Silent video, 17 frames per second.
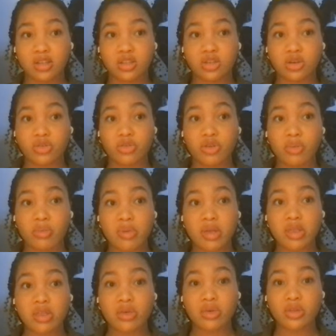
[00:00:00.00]
so for
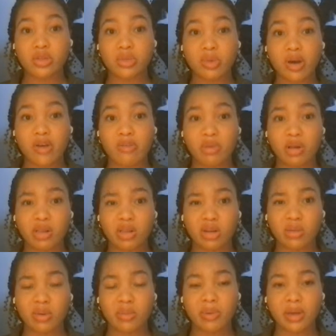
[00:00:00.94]
me the reason why i've been a
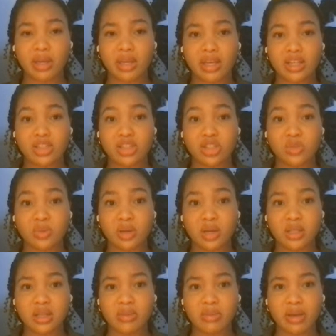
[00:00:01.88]
little bit picky is just
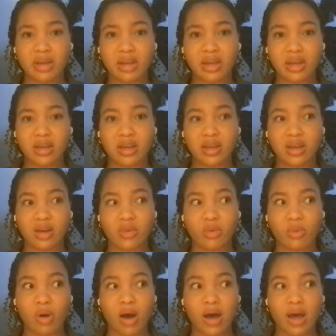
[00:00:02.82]
because i'm like
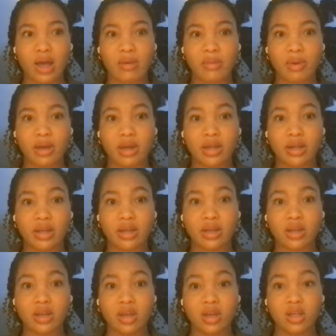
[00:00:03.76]
why am i
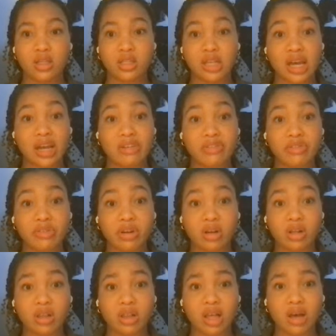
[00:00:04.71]
gonna sign for
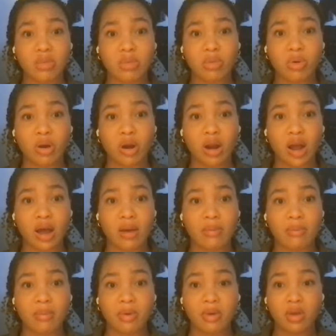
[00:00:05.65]
a club where
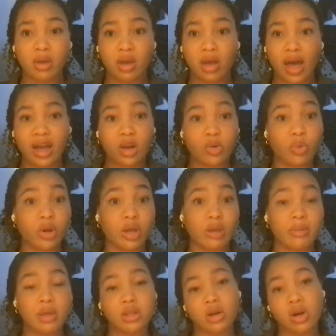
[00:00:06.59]
i'm i could
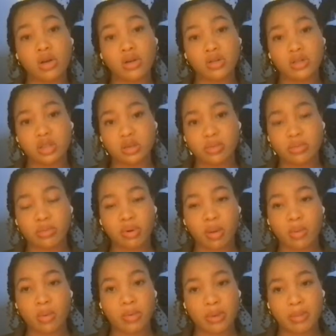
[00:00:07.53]
work at mcdonald's and
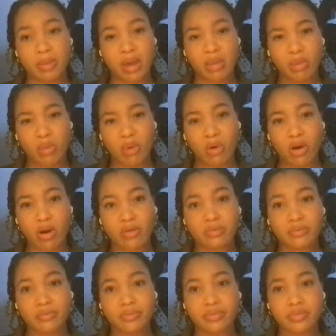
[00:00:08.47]
probably make more
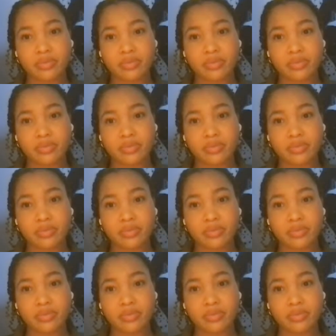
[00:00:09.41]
